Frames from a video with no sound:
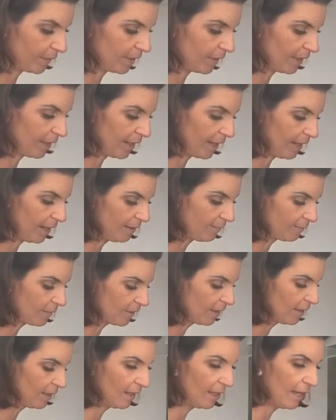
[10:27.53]
Okay.
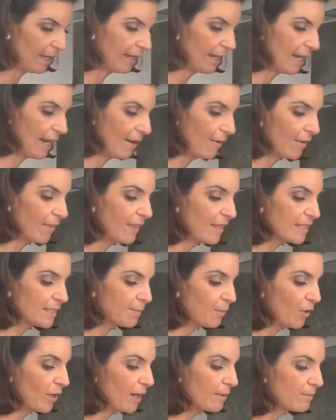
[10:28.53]
now at this
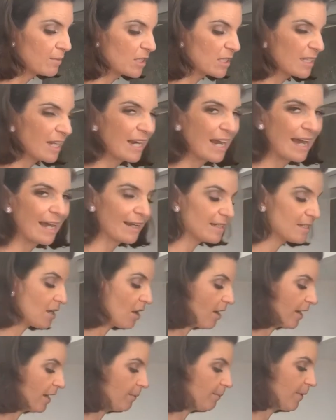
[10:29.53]
point, I'm just going to add a
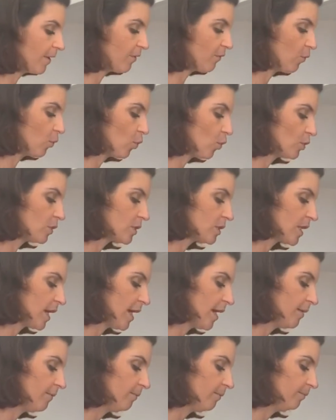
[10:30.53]
tiny bit of water
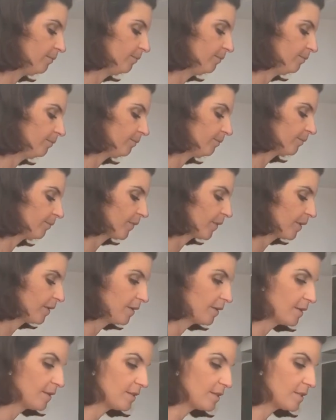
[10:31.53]

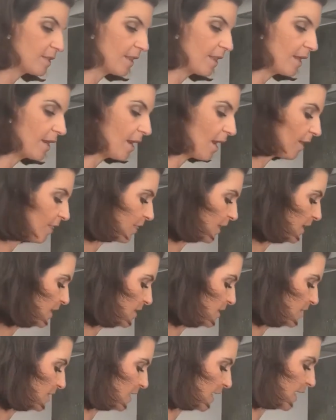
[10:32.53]
so that nothing
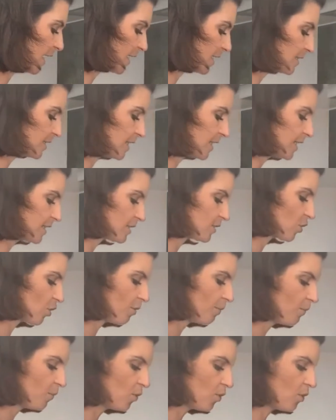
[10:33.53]
sticks and it's got
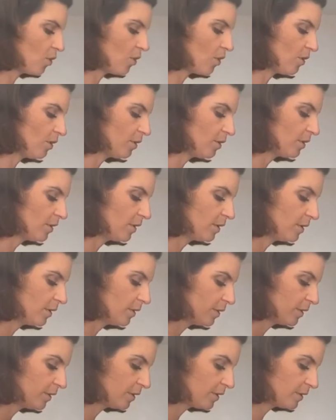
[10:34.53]
more
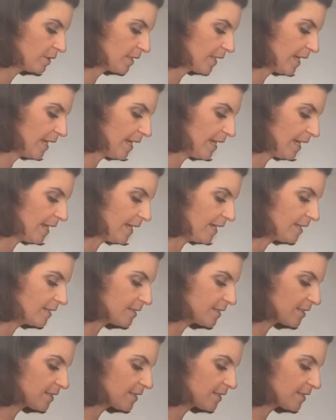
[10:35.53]
heat.